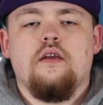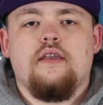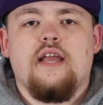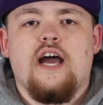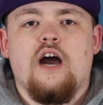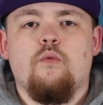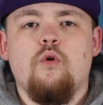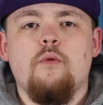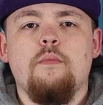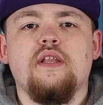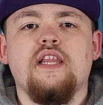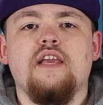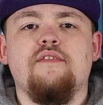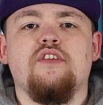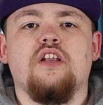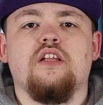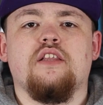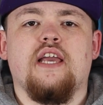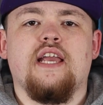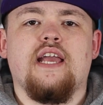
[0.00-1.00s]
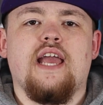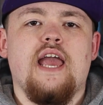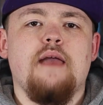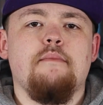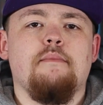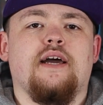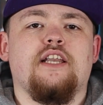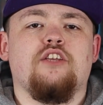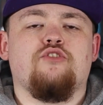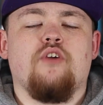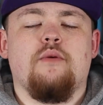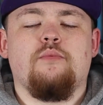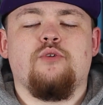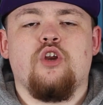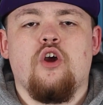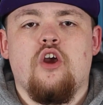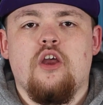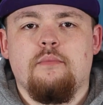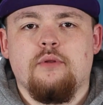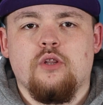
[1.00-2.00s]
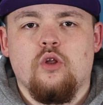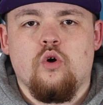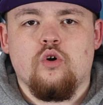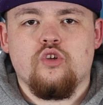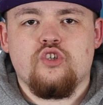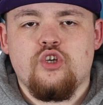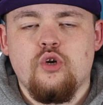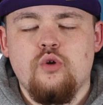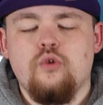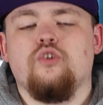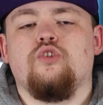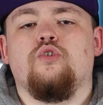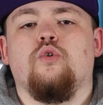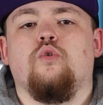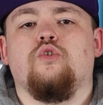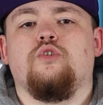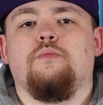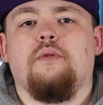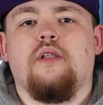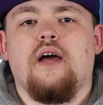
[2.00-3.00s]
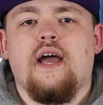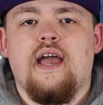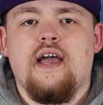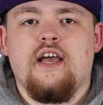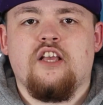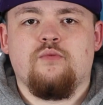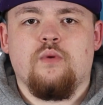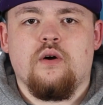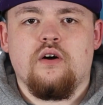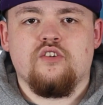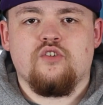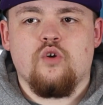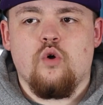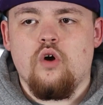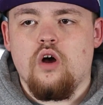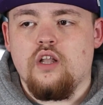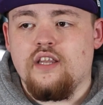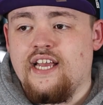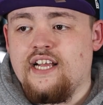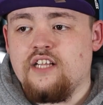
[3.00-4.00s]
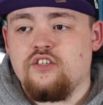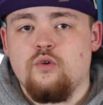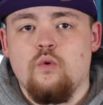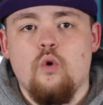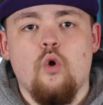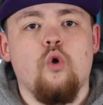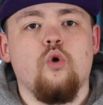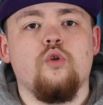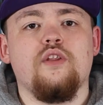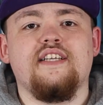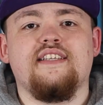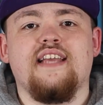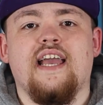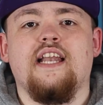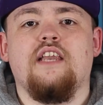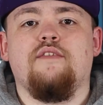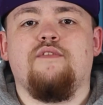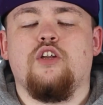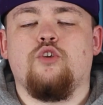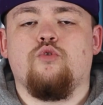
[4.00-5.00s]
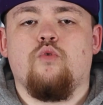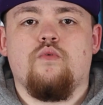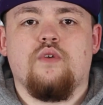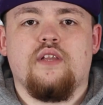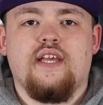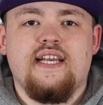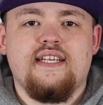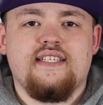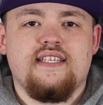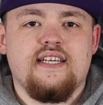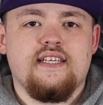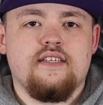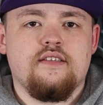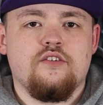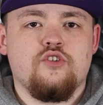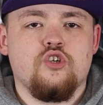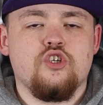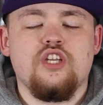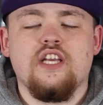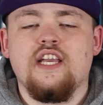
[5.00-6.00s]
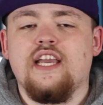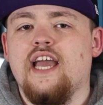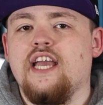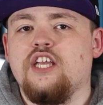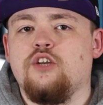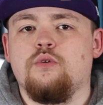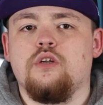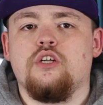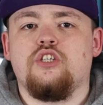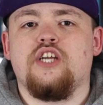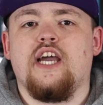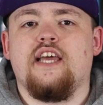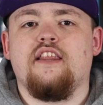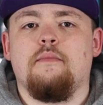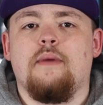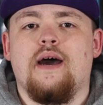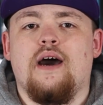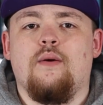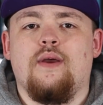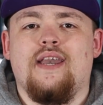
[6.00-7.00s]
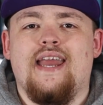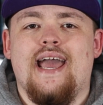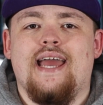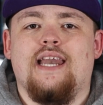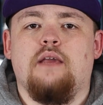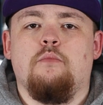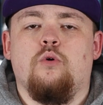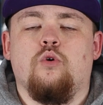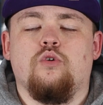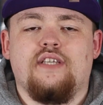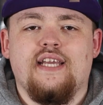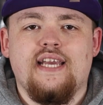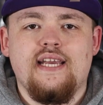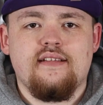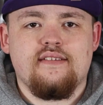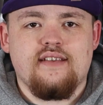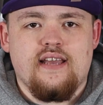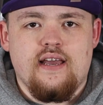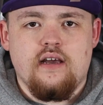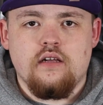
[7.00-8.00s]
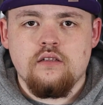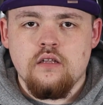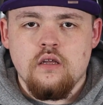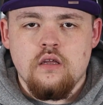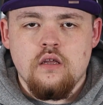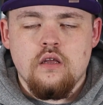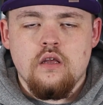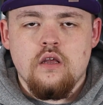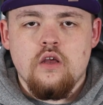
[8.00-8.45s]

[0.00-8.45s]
Now, we'll be leaving a link in my description area below to the Sole Supplier, as well as a link to all these individual releases, just in case you want to check them out in any more detail.